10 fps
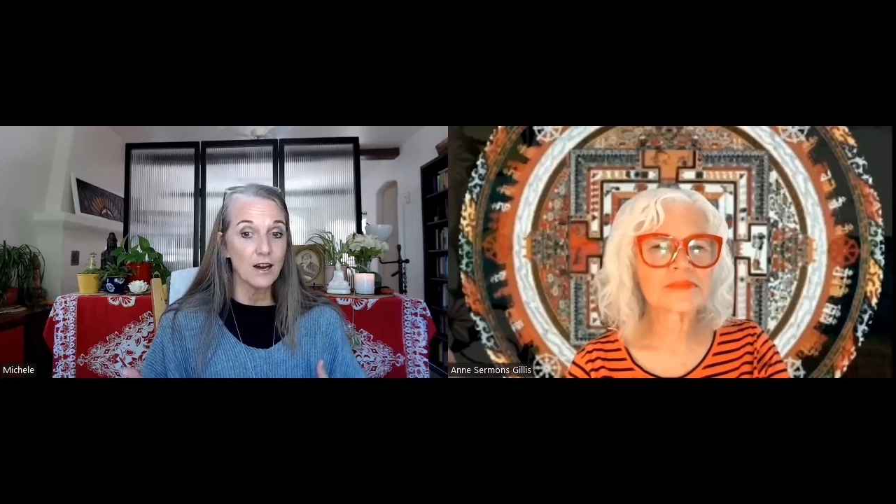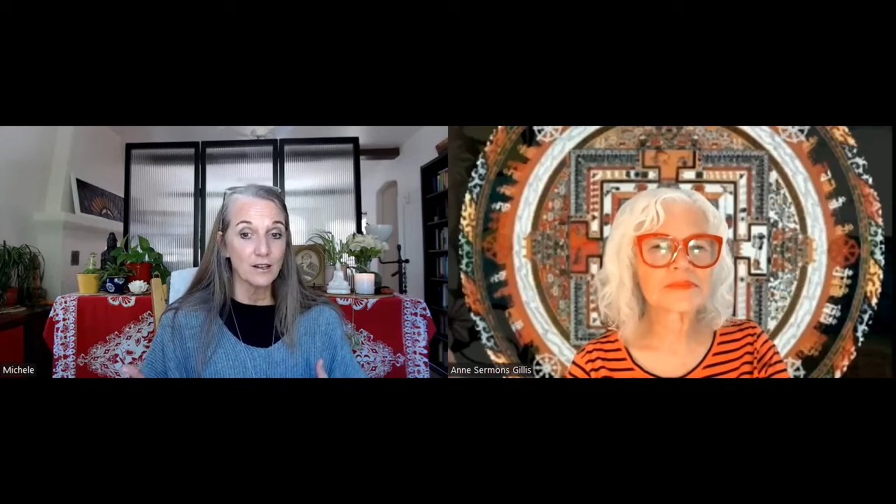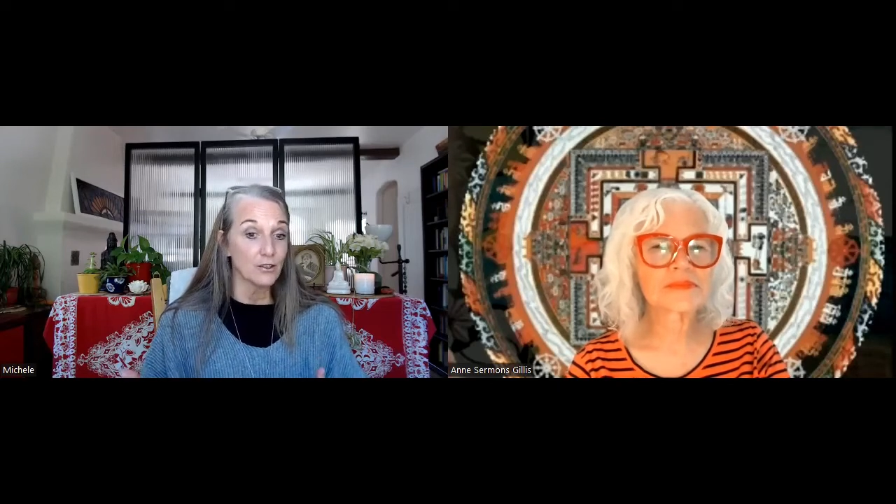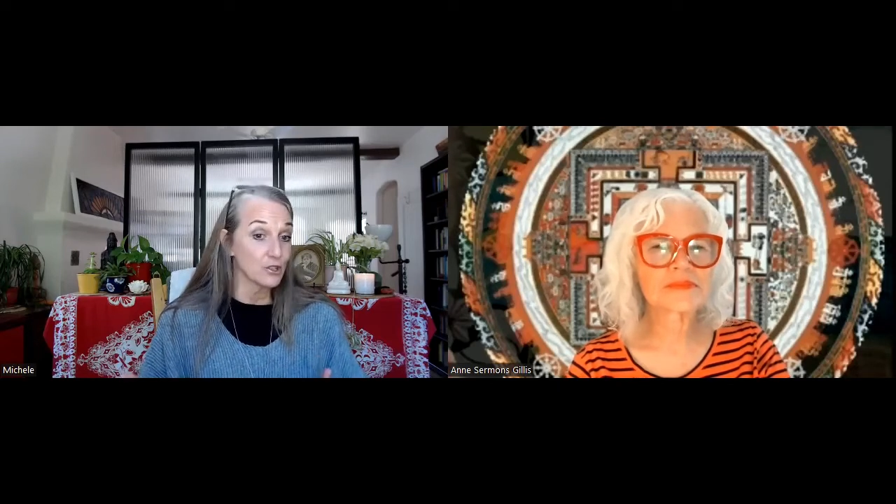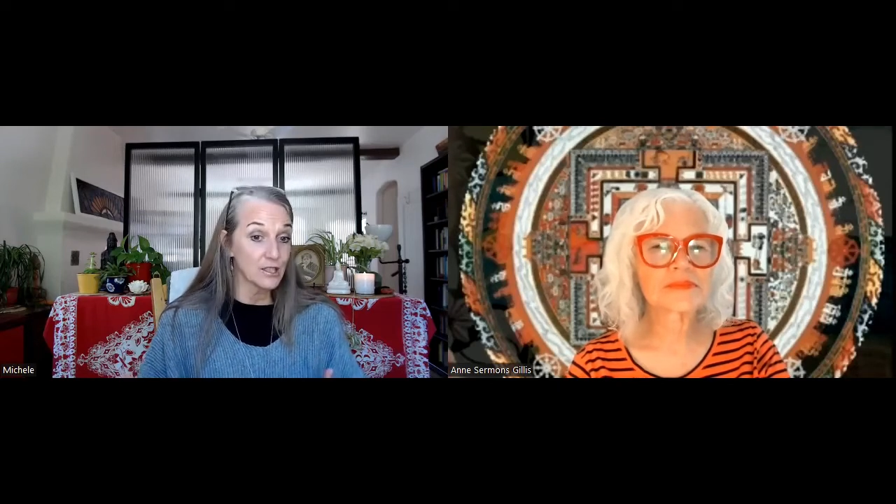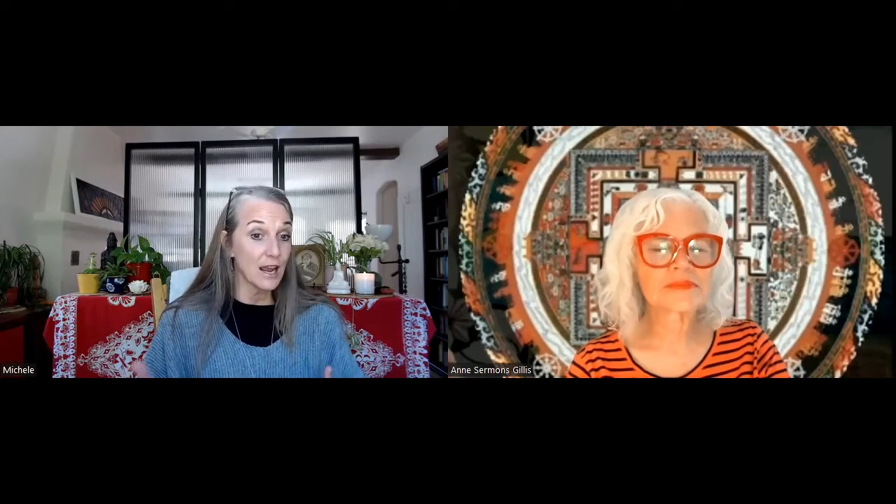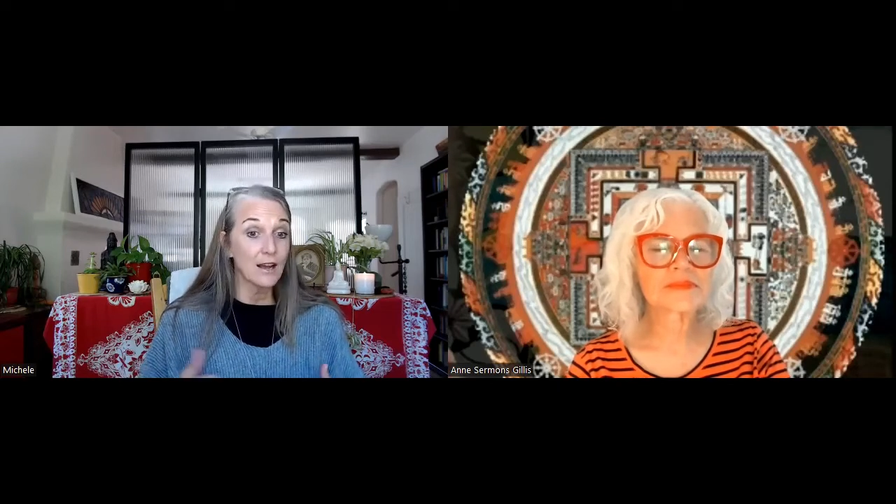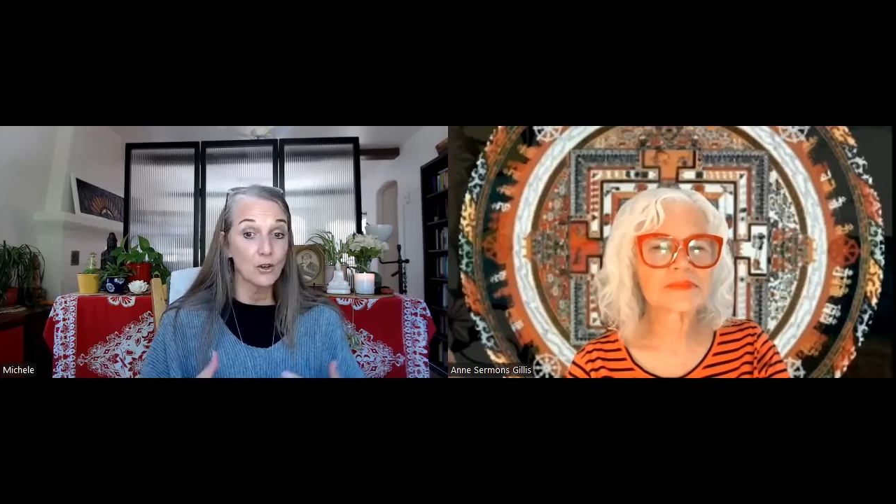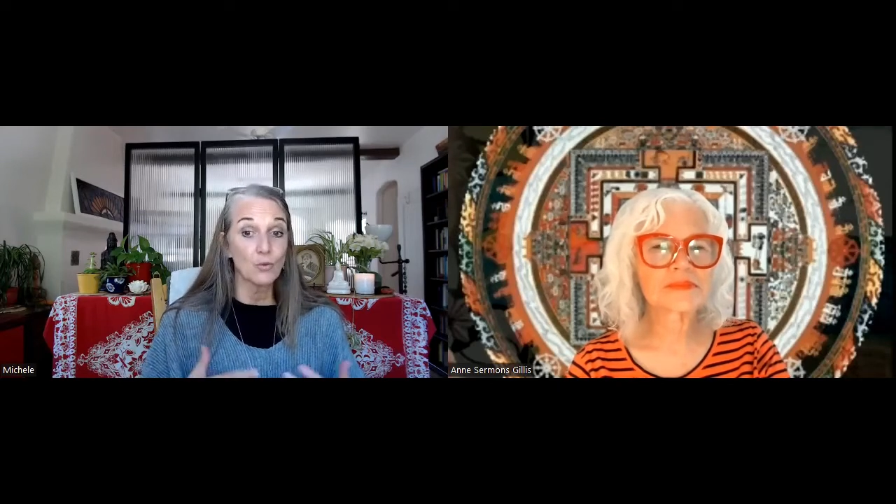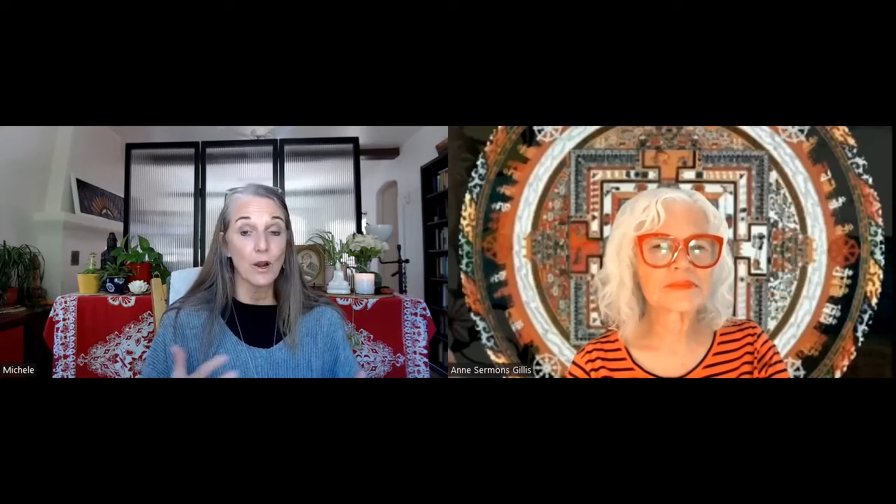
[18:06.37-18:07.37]

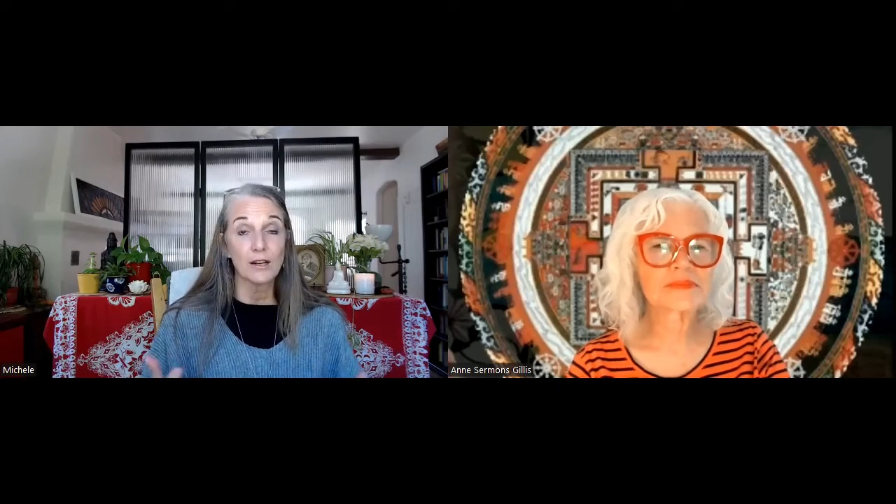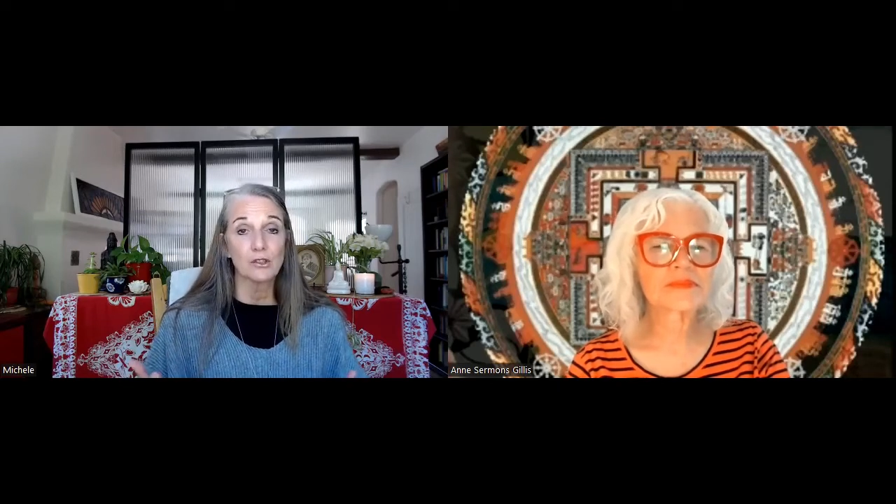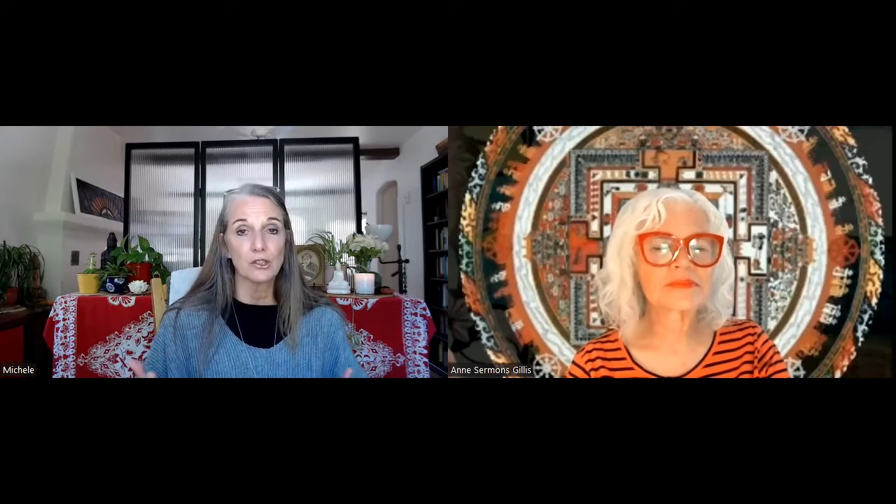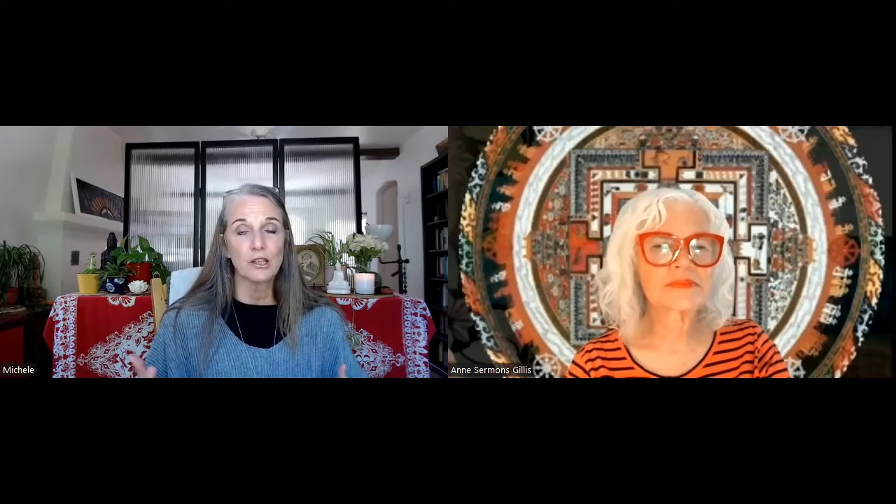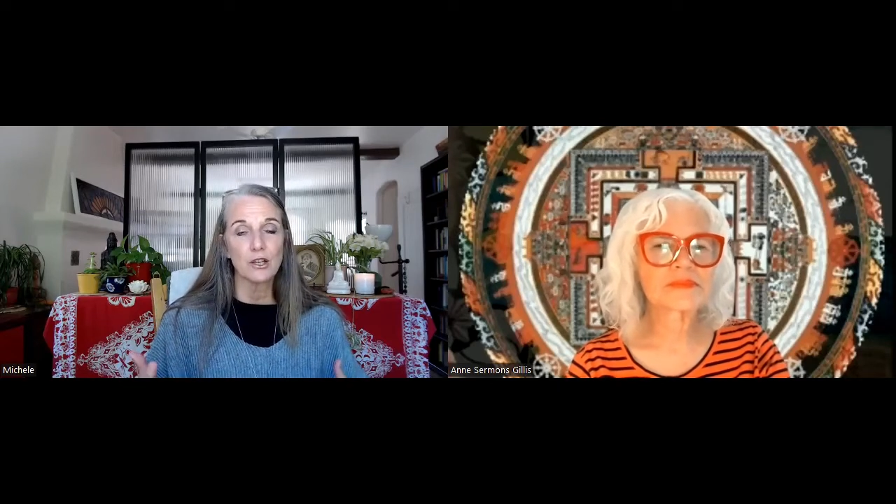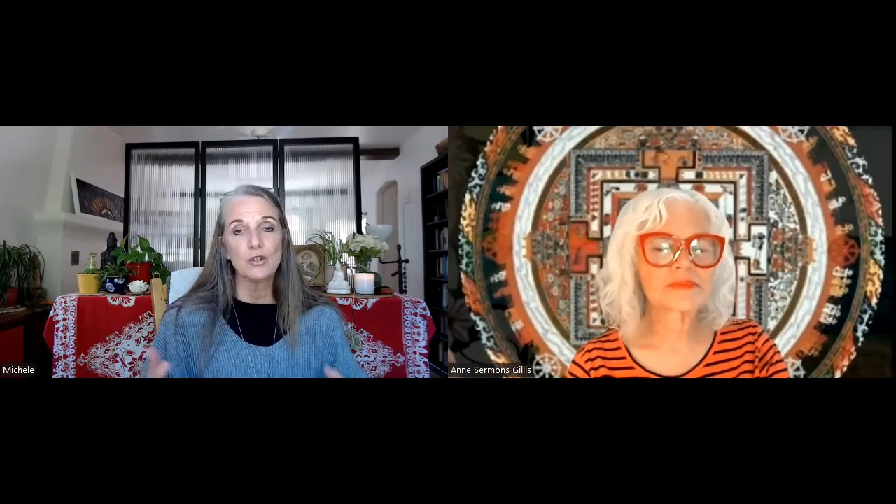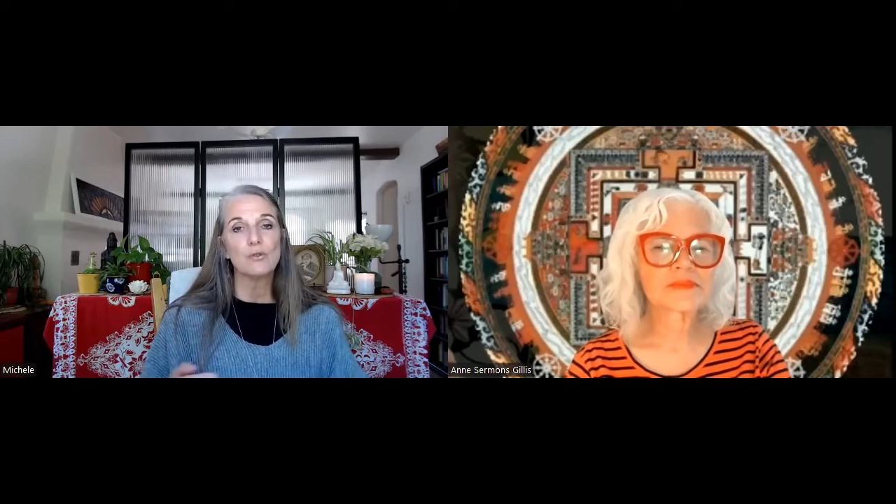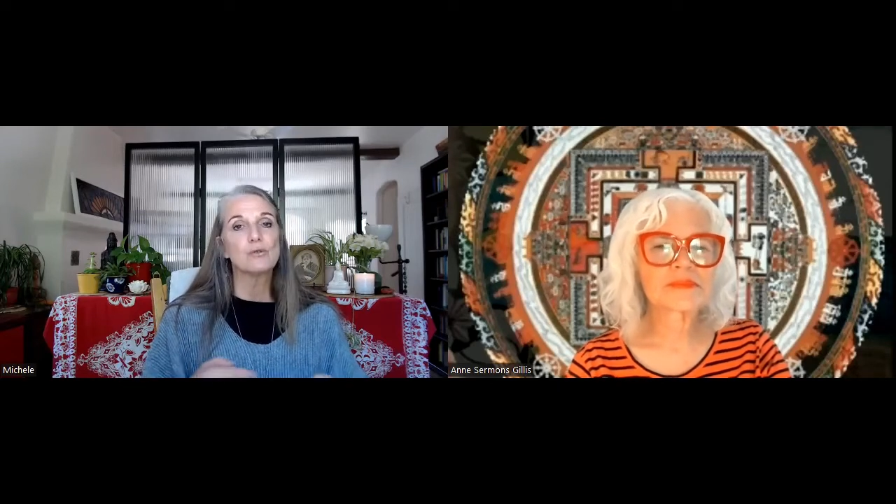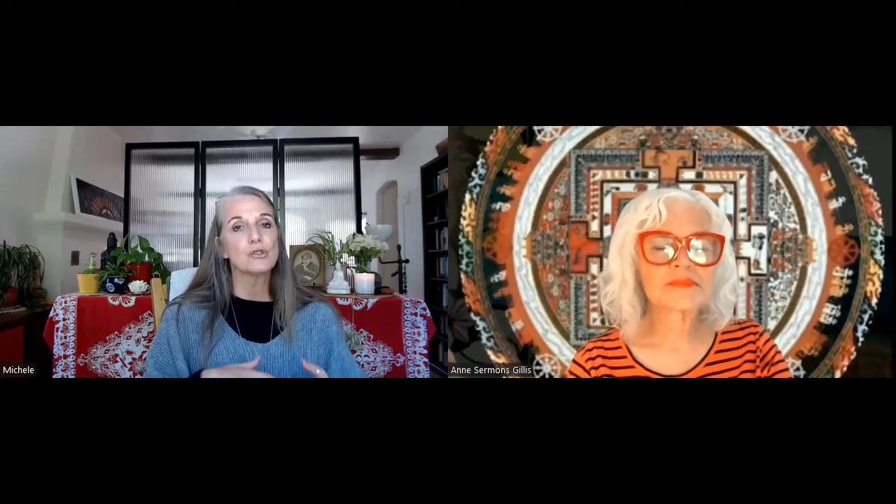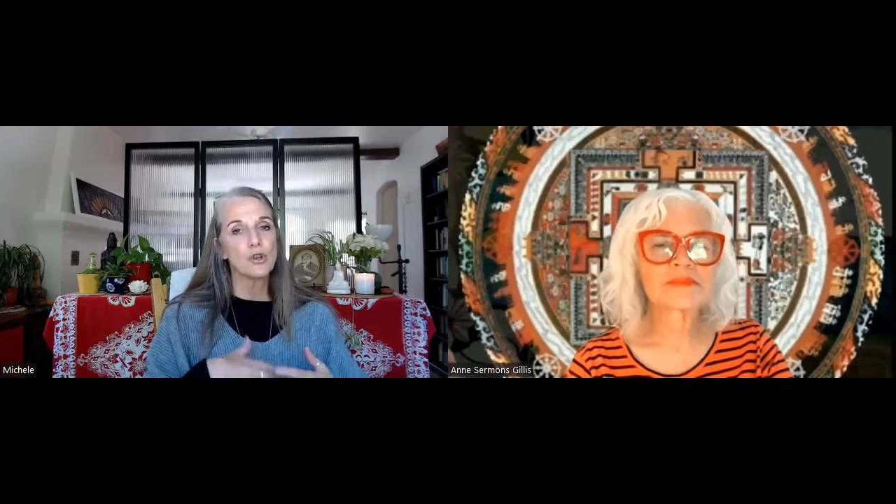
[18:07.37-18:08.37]
understand or regularly use.